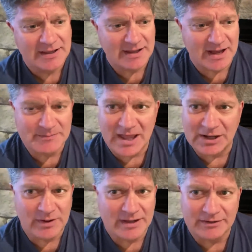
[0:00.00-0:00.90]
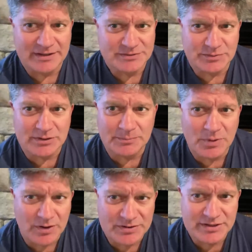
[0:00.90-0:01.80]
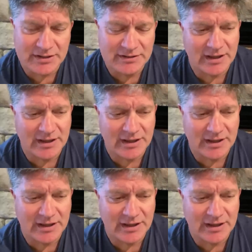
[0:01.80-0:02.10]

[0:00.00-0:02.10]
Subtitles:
I'm not a greater Israel person.